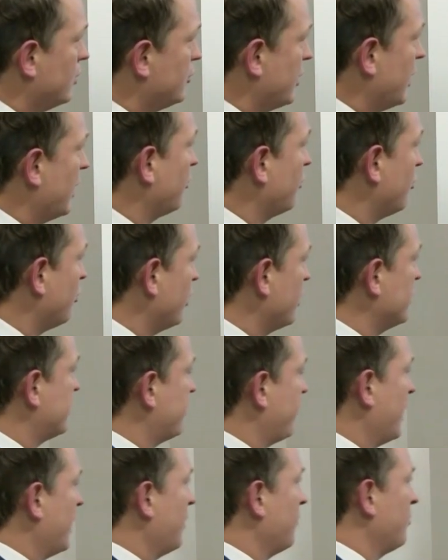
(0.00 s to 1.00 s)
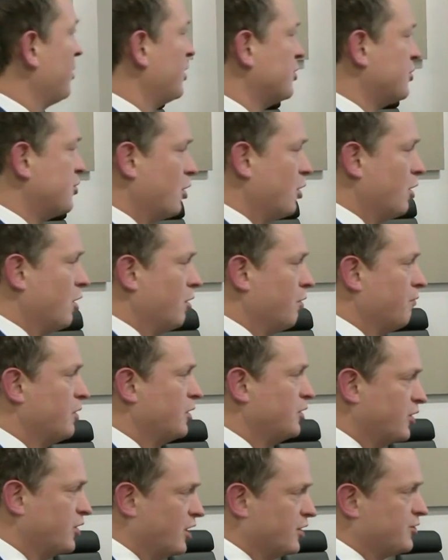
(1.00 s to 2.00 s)
Chandler and his family deserve
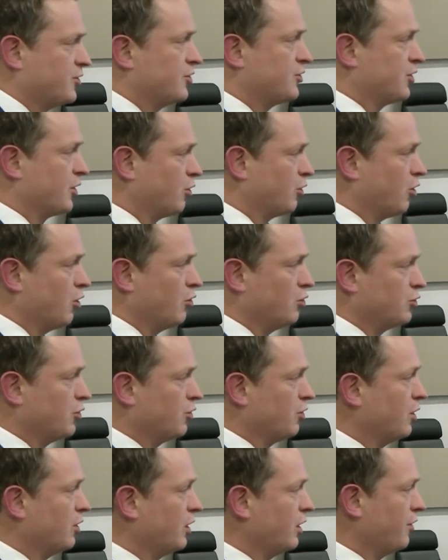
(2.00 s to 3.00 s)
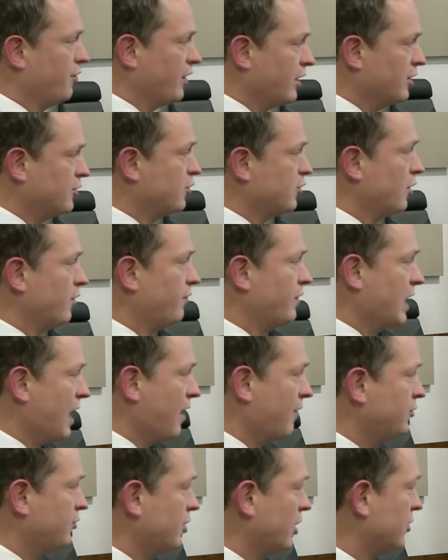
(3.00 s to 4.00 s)
justice and closure. And they deserve to
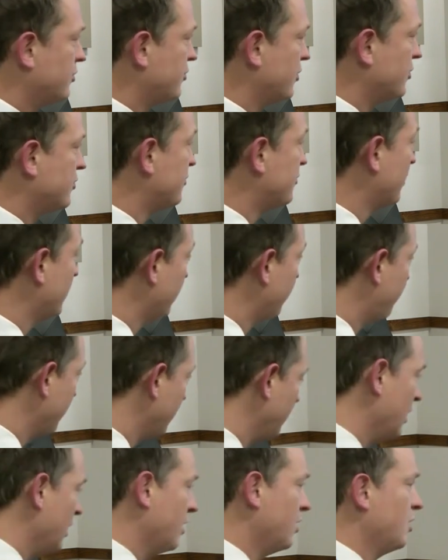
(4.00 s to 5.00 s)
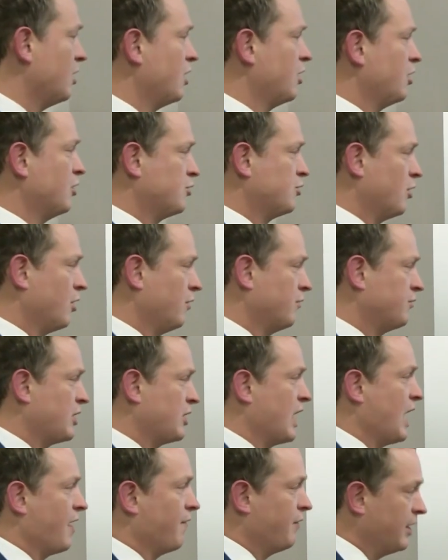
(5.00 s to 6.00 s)
have justice. The defendant deserves
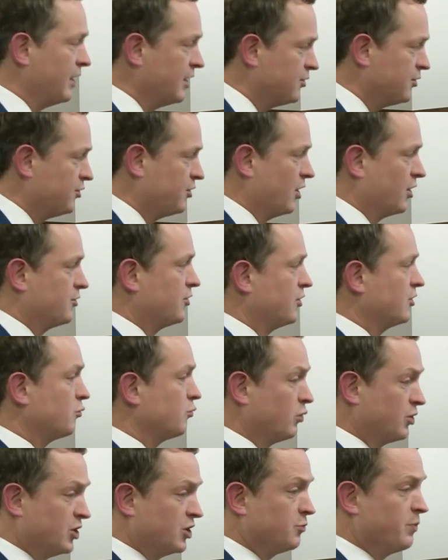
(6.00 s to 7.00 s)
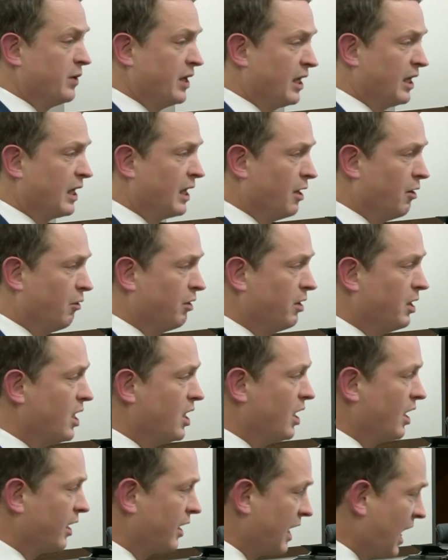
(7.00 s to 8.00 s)
to have his justice, which is being held
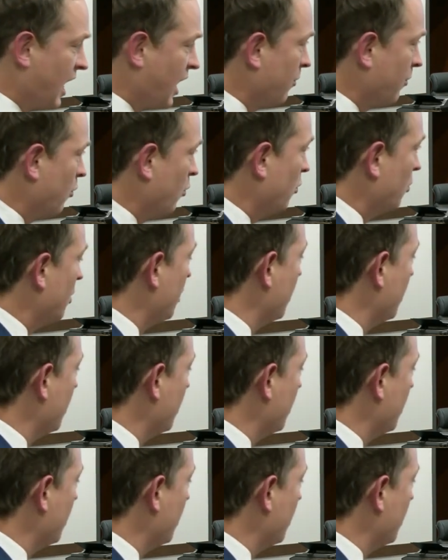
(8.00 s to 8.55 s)
accountable